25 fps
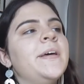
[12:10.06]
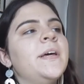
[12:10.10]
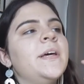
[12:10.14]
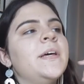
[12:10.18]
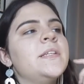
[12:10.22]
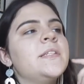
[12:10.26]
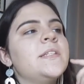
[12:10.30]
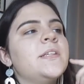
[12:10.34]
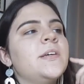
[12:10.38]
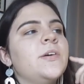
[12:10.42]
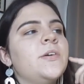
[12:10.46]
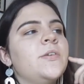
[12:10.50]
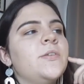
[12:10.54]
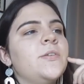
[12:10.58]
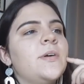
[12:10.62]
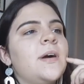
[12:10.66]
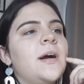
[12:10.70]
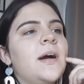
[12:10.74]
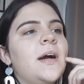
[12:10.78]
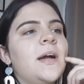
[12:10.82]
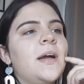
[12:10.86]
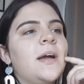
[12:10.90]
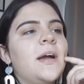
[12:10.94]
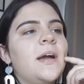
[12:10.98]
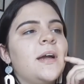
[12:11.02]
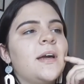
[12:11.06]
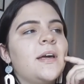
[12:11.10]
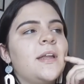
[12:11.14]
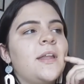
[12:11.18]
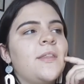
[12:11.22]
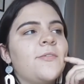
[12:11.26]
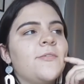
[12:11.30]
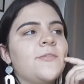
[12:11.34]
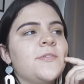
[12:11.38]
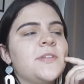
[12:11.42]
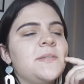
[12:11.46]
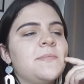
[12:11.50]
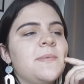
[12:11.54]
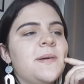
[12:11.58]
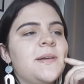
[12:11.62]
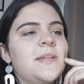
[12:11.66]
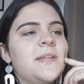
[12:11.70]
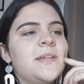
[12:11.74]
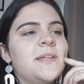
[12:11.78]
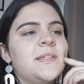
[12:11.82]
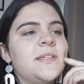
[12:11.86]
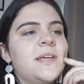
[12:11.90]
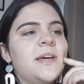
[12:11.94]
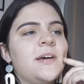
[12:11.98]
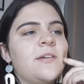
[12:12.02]
So I kind of threw some
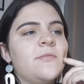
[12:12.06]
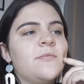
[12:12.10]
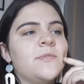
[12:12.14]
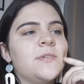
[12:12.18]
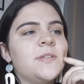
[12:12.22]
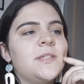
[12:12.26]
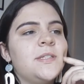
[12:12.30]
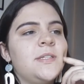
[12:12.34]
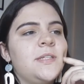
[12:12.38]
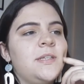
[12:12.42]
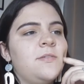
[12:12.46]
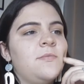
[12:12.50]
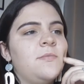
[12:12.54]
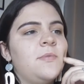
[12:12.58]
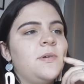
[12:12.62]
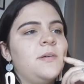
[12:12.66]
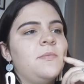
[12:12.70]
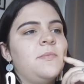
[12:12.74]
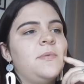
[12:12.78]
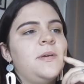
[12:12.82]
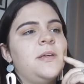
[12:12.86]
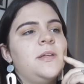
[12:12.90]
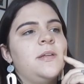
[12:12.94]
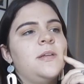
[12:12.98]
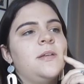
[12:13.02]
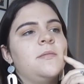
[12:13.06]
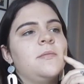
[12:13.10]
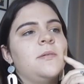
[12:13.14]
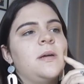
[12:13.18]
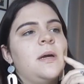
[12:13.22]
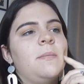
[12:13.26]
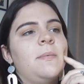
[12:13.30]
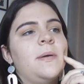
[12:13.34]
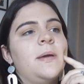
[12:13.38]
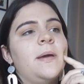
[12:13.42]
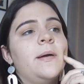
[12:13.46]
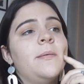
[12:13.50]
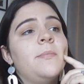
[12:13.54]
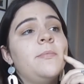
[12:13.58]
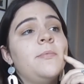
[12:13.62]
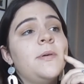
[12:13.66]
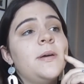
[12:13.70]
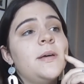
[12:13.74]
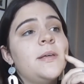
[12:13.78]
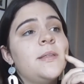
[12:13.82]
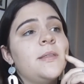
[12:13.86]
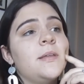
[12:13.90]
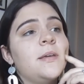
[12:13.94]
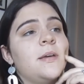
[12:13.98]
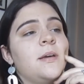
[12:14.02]
ideas out and we'll see what we end up coming up
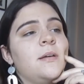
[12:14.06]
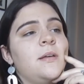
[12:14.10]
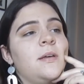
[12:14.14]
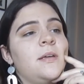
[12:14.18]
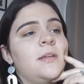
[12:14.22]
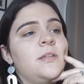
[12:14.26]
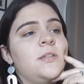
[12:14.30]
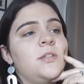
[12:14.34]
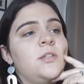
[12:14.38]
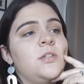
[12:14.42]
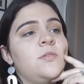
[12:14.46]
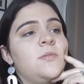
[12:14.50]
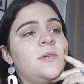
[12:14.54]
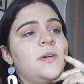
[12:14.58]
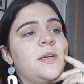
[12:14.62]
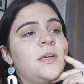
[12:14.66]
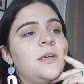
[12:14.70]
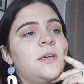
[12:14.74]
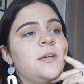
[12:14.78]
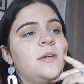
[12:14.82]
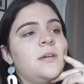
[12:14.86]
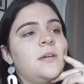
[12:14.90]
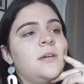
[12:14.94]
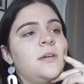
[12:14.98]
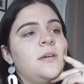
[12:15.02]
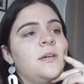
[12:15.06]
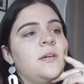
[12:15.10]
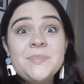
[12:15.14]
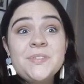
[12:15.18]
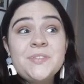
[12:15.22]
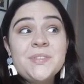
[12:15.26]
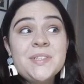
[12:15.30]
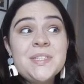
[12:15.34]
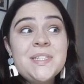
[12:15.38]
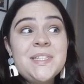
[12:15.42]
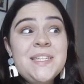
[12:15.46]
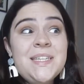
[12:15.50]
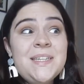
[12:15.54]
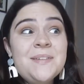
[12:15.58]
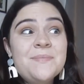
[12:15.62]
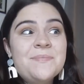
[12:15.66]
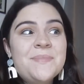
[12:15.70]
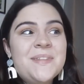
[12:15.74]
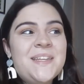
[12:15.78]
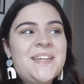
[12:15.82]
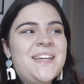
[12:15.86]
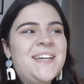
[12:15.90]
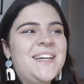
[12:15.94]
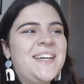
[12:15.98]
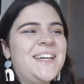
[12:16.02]
with and doing. We'll see.
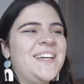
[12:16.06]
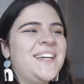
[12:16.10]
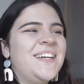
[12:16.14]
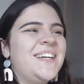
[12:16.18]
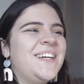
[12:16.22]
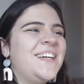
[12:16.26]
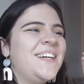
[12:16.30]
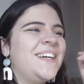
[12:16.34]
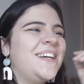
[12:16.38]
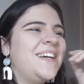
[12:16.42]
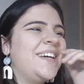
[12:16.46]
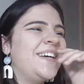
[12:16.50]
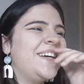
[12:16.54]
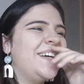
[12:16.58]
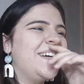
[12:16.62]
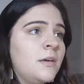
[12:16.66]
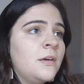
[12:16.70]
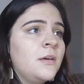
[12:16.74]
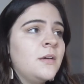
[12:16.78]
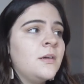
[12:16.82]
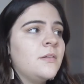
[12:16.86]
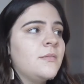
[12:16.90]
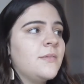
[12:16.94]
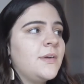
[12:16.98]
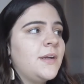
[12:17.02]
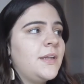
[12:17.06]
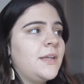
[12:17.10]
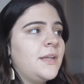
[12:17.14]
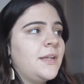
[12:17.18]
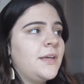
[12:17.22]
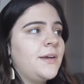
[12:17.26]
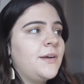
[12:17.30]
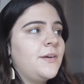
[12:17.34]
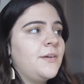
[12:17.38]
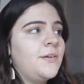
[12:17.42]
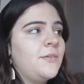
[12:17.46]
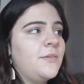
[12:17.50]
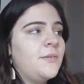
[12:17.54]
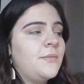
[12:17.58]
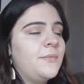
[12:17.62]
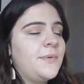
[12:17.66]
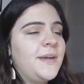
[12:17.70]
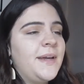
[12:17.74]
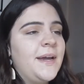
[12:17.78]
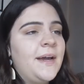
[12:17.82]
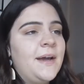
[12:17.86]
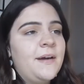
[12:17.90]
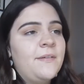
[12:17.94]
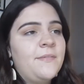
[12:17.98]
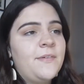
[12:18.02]
Right now we
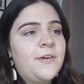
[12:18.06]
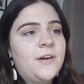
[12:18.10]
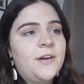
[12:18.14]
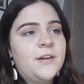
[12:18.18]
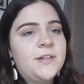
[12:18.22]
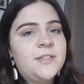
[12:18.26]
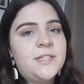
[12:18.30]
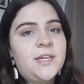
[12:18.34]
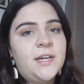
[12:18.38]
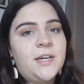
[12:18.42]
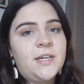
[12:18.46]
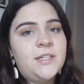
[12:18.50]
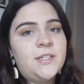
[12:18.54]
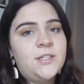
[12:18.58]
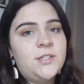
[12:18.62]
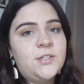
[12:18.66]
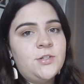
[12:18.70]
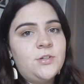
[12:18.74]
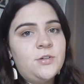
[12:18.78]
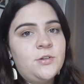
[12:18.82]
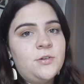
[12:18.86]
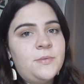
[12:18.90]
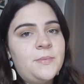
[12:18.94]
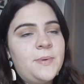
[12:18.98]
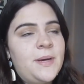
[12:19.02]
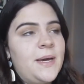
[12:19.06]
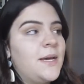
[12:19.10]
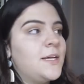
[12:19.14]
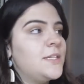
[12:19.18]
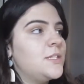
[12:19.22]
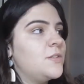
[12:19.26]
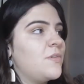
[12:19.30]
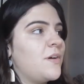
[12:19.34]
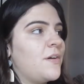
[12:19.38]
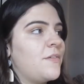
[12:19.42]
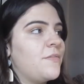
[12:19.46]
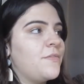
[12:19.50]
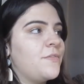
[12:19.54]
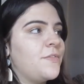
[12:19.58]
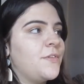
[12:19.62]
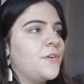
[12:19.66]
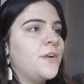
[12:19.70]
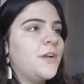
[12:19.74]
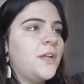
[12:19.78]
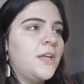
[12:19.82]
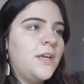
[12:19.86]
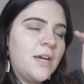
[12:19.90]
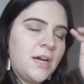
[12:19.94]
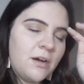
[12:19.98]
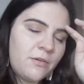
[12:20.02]
have our second Zoom at
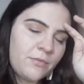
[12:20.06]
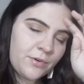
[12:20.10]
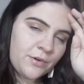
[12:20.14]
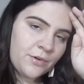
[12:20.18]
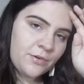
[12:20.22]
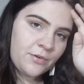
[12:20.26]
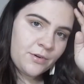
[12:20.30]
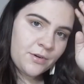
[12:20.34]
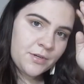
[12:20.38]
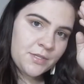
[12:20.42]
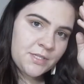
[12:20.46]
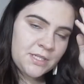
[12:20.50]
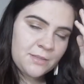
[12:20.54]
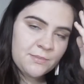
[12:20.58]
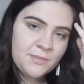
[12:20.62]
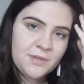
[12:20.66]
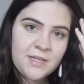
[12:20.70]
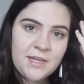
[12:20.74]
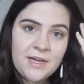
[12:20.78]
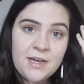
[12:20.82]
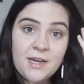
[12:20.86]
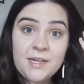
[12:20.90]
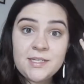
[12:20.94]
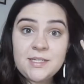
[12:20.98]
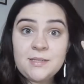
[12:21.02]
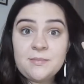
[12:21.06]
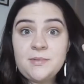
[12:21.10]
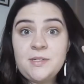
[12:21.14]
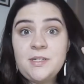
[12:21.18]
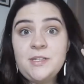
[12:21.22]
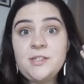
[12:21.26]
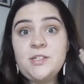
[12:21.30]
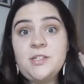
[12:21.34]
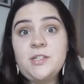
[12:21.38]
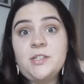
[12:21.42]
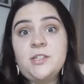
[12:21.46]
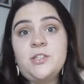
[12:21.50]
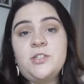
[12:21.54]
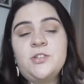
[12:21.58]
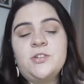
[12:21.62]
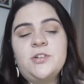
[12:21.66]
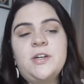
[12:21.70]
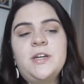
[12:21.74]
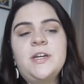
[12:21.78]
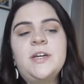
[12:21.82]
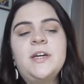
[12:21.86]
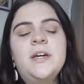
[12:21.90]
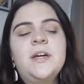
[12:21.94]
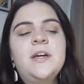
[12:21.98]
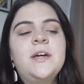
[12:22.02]
12:30. I'll record some of that because I'm teaching
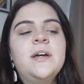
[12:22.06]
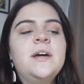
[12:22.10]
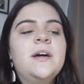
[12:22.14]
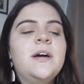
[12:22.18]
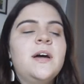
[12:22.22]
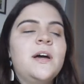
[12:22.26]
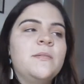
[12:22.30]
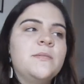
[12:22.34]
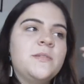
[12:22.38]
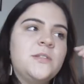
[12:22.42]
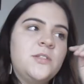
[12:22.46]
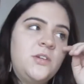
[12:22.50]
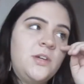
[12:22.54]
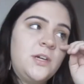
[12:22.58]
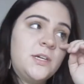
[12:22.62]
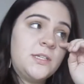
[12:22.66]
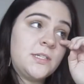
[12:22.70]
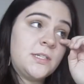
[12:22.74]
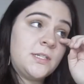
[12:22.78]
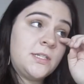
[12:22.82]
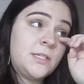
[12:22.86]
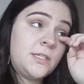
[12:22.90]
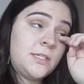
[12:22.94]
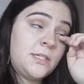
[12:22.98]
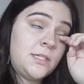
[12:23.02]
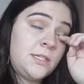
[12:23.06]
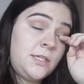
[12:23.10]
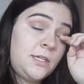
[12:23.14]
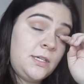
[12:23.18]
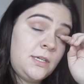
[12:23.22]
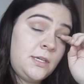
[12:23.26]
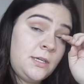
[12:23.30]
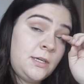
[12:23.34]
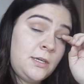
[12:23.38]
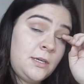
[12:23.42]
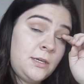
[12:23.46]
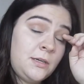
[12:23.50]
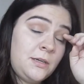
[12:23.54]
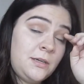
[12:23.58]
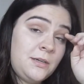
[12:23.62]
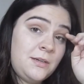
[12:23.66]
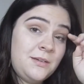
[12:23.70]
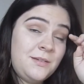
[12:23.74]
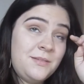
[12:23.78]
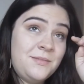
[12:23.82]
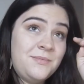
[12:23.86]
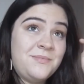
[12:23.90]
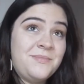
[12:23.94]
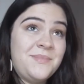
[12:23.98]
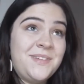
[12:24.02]
history, so you guys can see
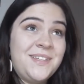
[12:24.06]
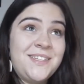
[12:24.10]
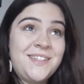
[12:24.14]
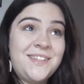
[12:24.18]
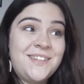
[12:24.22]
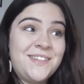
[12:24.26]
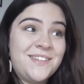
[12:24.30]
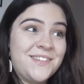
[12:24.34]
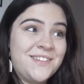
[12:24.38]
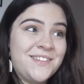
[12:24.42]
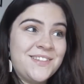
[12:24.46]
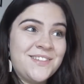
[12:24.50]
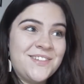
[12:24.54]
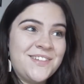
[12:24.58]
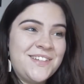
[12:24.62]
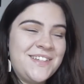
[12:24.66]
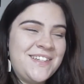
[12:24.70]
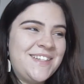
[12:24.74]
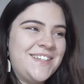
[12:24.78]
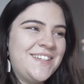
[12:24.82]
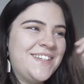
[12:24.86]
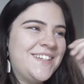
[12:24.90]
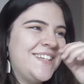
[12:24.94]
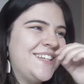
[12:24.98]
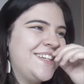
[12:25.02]
me teach history,